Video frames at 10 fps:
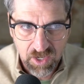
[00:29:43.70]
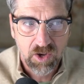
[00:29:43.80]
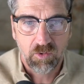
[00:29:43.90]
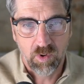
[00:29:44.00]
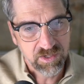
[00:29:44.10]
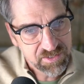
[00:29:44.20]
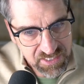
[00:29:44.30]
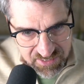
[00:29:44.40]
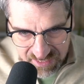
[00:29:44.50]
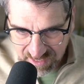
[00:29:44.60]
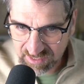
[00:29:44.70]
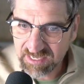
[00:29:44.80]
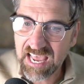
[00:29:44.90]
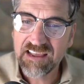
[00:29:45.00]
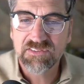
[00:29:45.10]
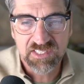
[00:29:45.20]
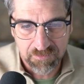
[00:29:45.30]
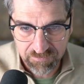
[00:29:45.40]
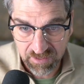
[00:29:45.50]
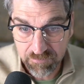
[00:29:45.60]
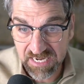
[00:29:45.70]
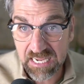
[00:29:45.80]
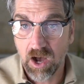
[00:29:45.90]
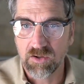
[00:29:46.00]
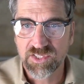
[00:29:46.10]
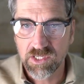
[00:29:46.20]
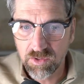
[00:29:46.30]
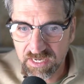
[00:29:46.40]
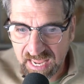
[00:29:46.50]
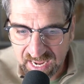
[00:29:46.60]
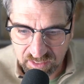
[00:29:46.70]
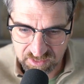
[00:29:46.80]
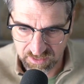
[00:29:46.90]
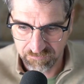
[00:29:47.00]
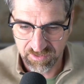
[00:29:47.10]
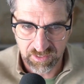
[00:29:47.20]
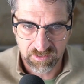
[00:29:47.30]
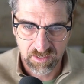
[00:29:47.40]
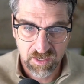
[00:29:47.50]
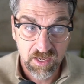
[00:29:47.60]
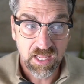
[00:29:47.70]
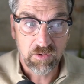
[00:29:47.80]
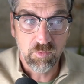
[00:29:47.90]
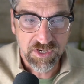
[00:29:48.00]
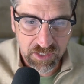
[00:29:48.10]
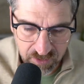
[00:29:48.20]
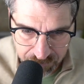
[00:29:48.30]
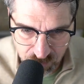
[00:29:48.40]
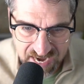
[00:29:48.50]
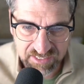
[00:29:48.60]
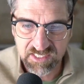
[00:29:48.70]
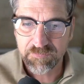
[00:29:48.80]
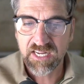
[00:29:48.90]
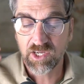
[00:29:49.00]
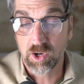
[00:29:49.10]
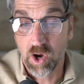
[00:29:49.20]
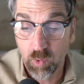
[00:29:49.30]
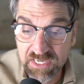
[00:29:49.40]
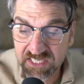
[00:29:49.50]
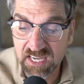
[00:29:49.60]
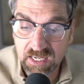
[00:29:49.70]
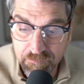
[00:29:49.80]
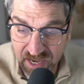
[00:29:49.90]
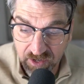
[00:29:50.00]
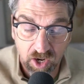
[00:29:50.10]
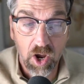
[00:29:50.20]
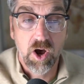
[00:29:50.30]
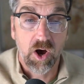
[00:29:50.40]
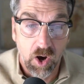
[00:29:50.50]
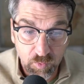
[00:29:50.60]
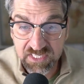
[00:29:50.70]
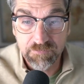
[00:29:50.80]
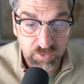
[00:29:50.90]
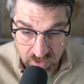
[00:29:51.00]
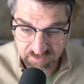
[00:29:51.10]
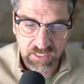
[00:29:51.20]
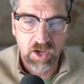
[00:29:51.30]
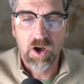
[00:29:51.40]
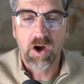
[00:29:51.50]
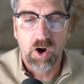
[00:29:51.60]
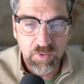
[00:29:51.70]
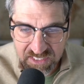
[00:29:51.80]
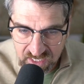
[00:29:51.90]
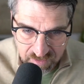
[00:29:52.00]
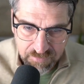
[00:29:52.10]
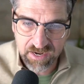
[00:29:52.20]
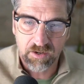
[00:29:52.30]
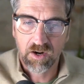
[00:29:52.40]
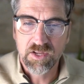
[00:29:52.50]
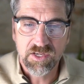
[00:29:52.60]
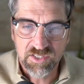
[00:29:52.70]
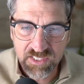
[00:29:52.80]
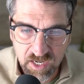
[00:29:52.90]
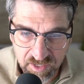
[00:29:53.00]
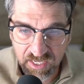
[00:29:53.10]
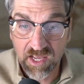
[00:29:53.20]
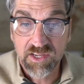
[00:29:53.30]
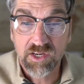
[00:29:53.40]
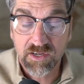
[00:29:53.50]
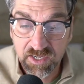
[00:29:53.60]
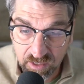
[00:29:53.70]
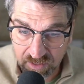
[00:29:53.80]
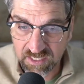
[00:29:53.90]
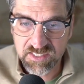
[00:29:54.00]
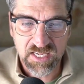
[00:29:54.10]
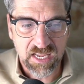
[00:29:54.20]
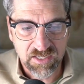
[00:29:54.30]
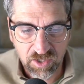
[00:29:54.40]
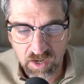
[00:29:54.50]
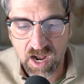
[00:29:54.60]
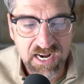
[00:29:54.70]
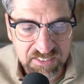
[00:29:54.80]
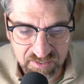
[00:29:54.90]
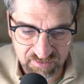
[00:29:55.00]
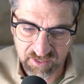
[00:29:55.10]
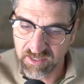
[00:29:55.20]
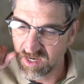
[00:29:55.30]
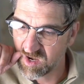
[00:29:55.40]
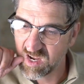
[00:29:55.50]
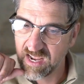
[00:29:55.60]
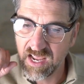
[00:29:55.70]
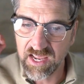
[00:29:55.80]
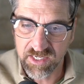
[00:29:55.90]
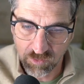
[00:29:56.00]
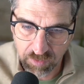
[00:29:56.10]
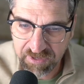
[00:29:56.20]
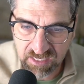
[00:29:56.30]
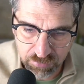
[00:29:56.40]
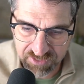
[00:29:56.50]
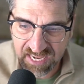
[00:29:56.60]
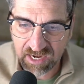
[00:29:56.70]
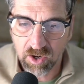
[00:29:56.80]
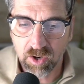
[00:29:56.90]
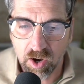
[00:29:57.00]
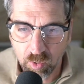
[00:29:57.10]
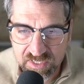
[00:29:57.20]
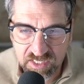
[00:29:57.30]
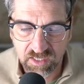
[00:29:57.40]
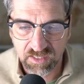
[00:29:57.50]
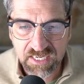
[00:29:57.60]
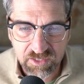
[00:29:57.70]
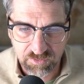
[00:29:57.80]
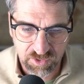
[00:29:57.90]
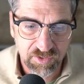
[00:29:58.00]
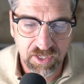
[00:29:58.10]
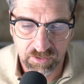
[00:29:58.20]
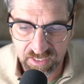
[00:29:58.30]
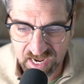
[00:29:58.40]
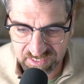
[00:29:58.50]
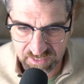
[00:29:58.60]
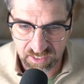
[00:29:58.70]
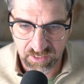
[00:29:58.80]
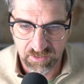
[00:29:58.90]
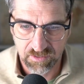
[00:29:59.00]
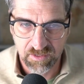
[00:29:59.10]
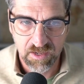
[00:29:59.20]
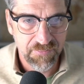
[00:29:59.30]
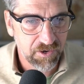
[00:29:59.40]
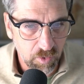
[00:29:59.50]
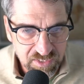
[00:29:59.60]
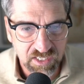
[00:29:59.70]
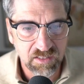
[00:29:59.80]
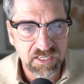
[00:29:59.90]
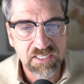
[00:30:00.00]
Walt Disney gave something, but he also gained something. And when you're in practice, meaning you're always getting better, always improving, always getting better, you're studying, you're curious, and your oxygen in your repeatable day are always going to lead you to curiosity. They're always going to lead